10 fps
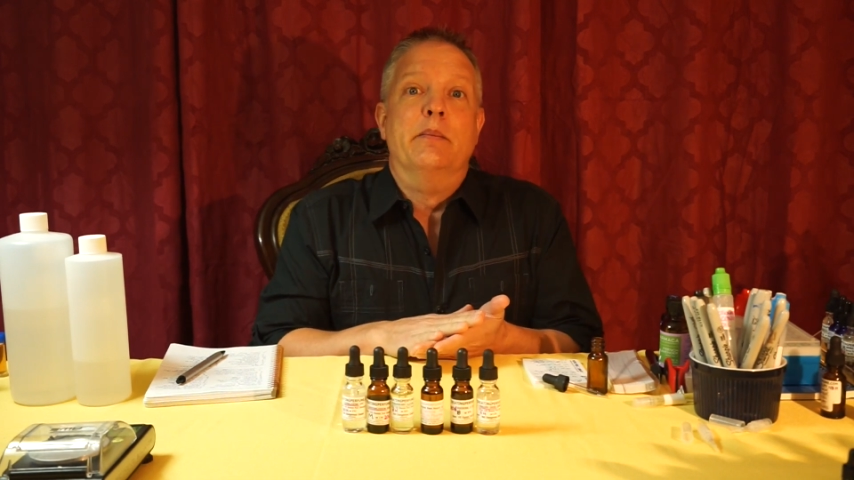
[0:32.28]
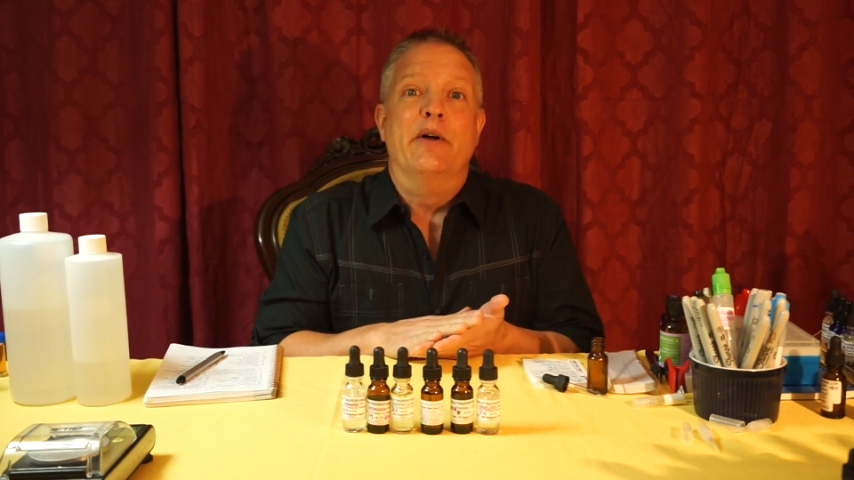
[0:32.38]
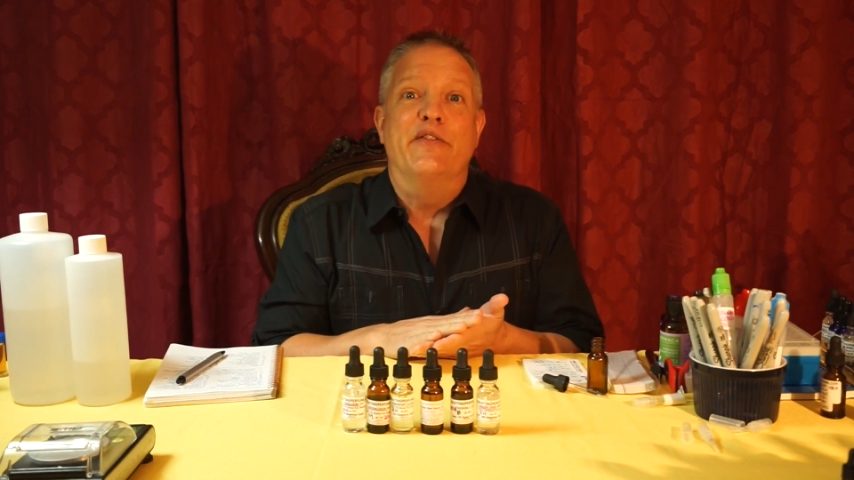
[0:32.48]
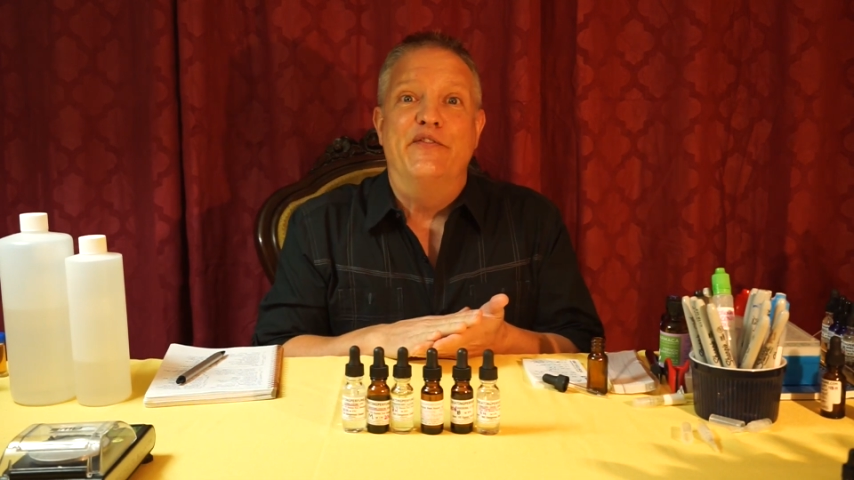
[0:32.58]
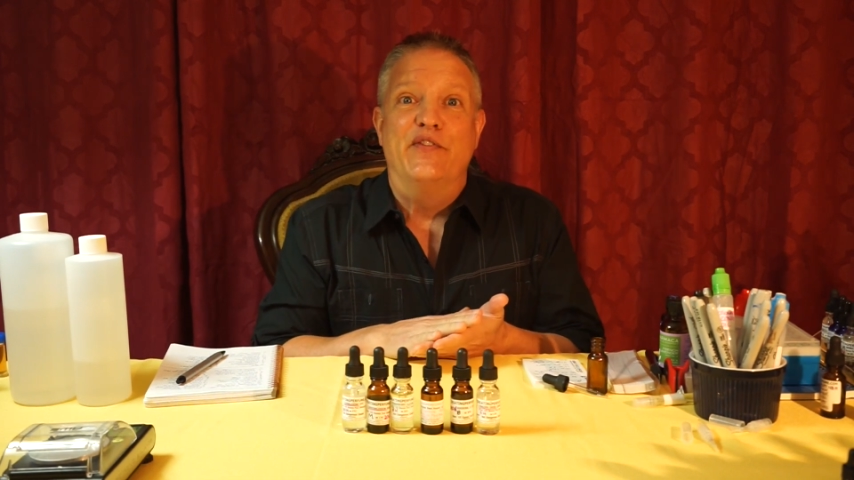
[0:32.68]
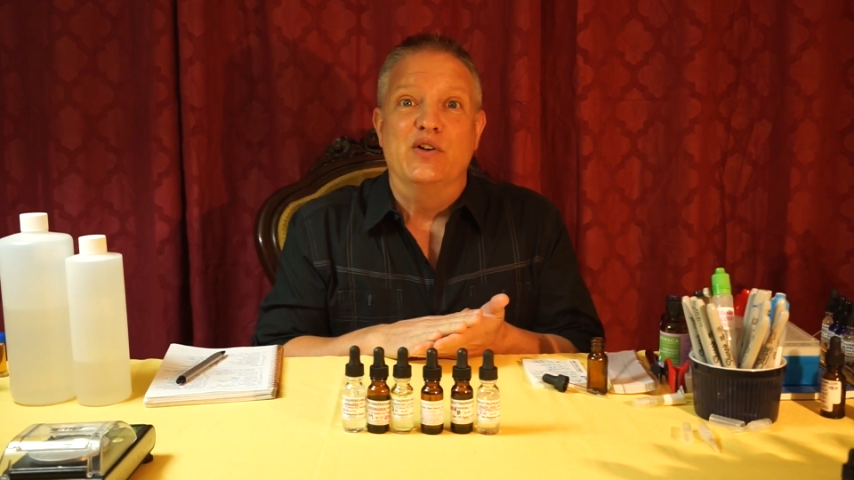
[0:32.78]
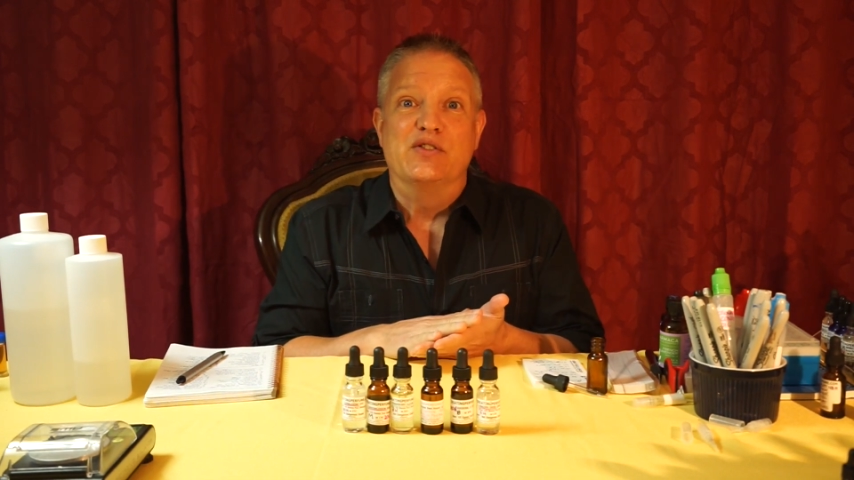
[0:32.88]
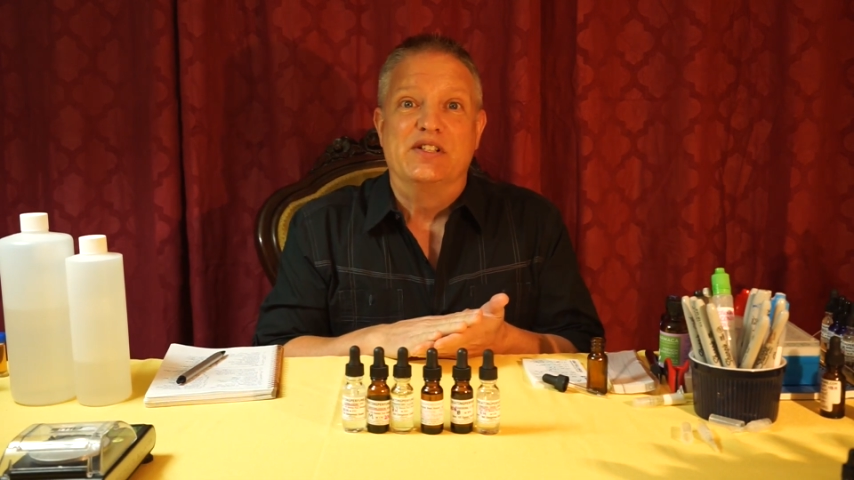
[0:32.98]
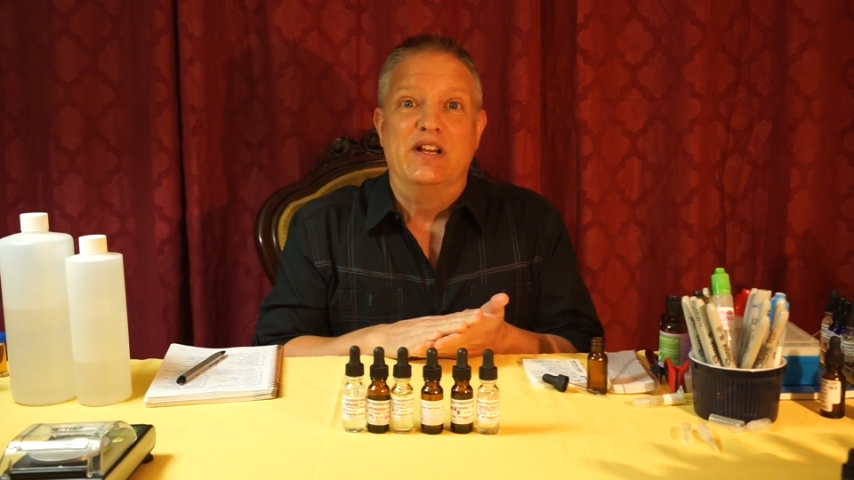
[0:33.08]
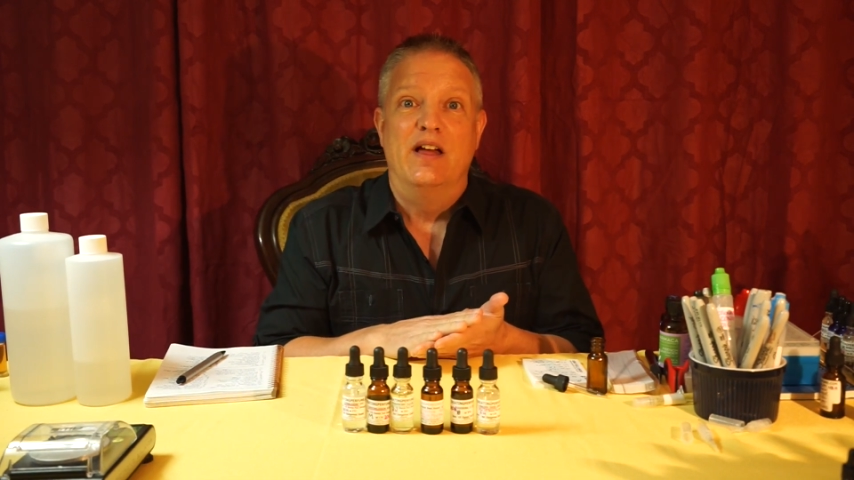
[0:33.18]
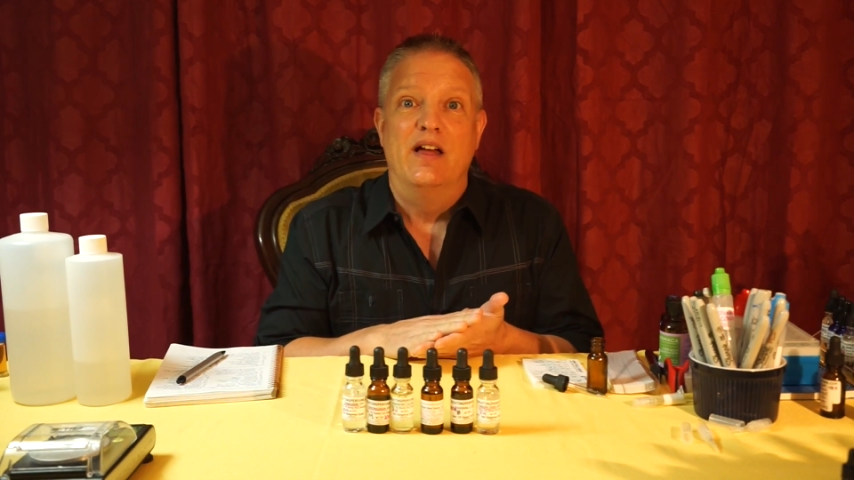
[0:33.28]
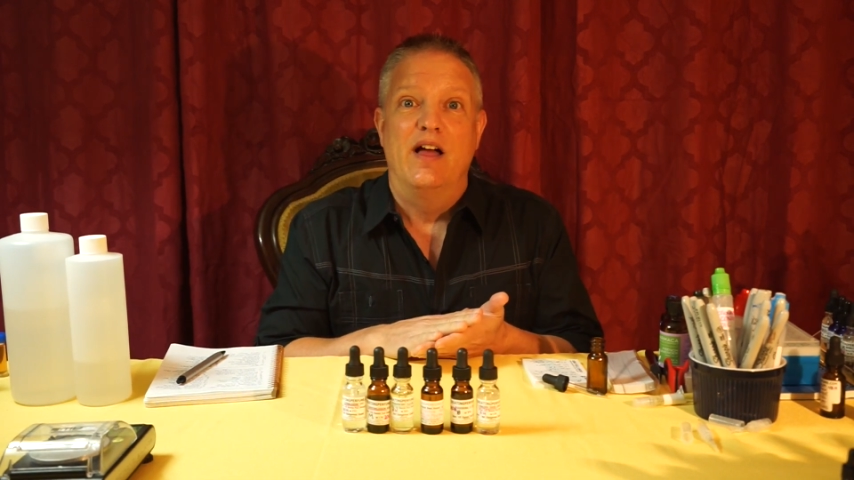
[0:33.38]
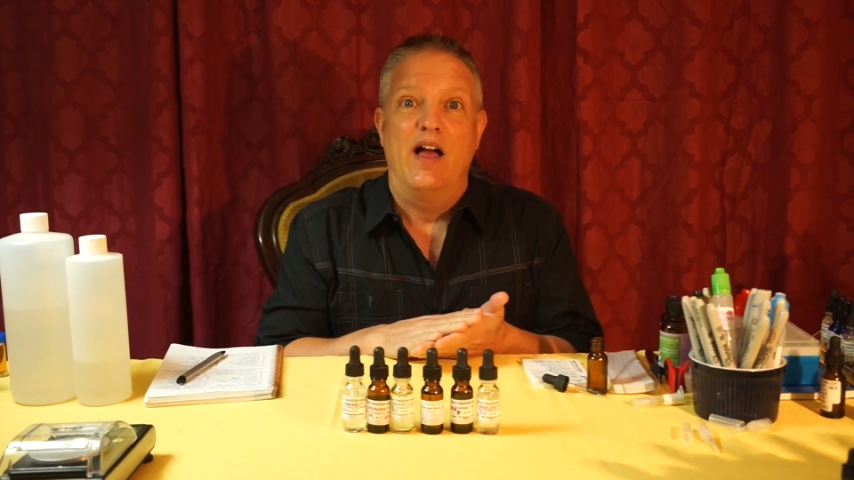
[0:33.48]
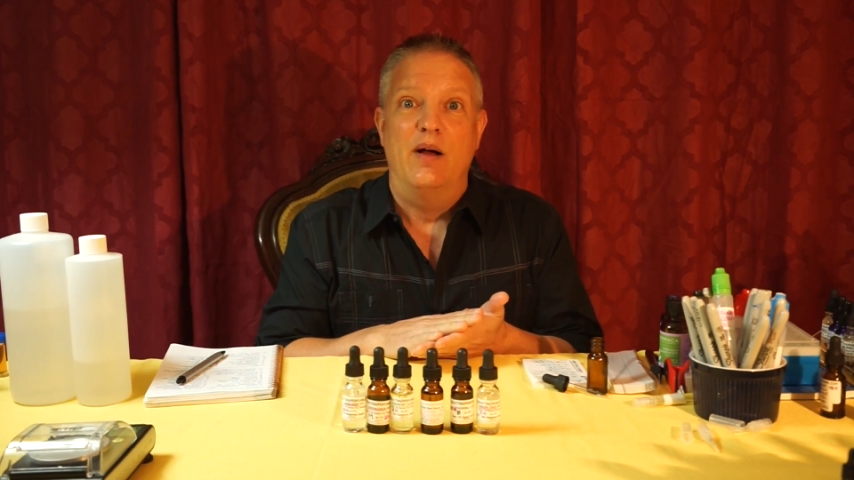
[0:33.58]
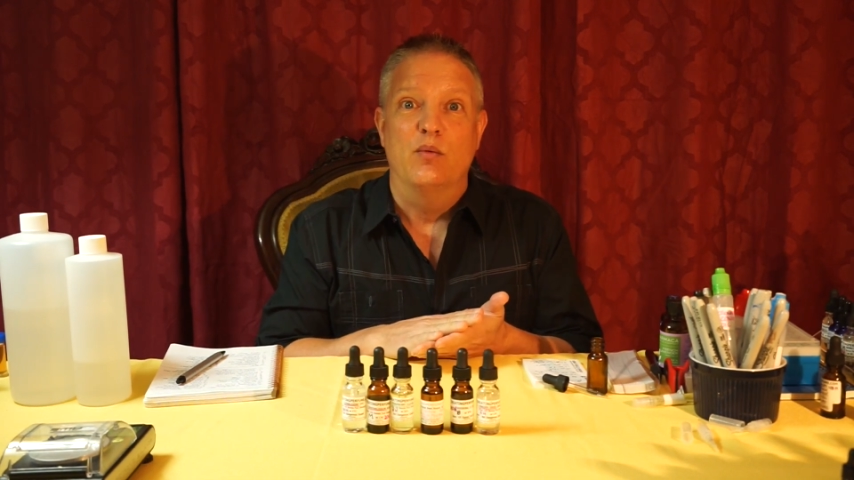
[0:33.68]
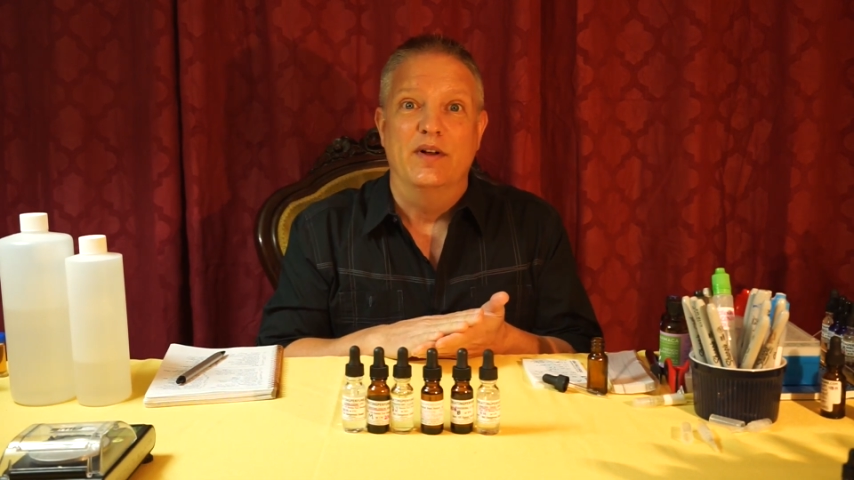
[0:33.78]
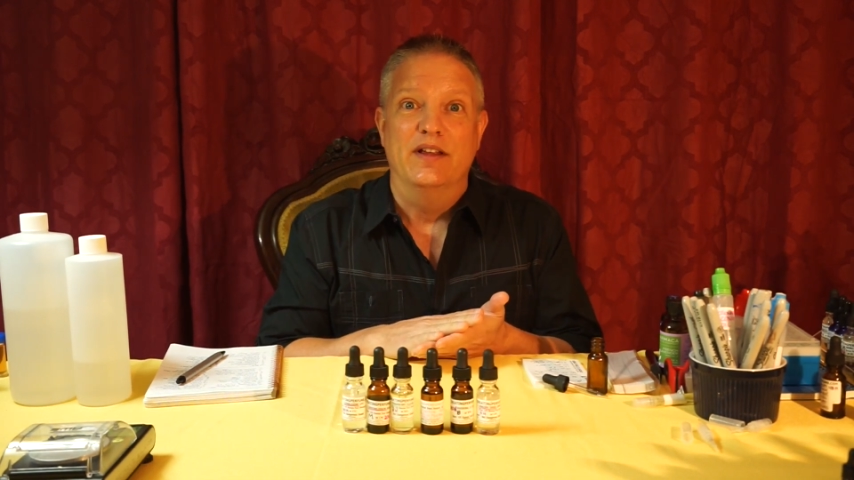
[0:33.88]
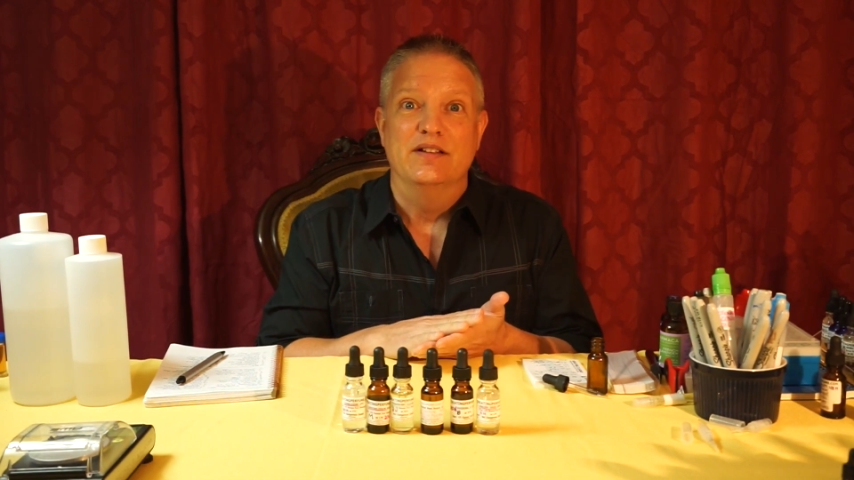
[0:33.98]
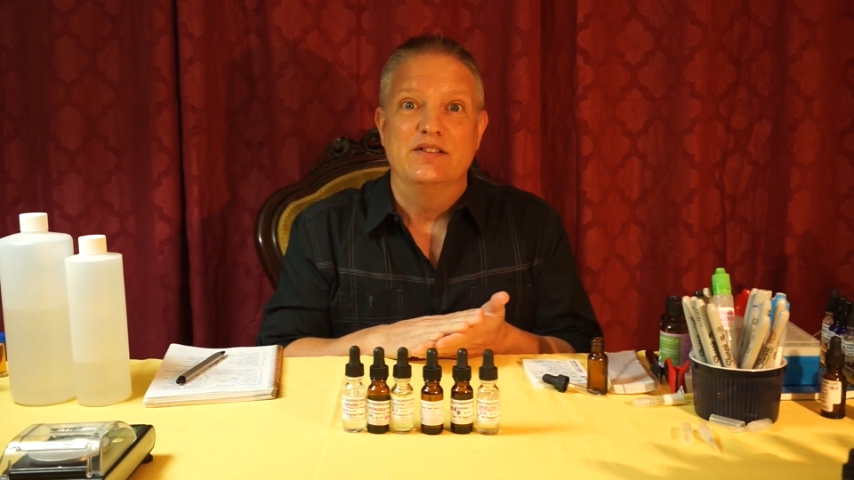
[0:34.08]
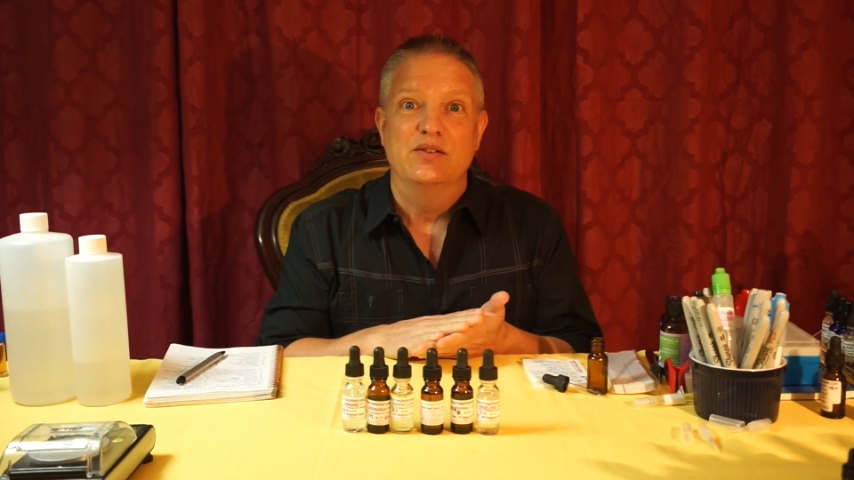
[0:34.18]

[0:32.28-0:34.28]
But first, I wanted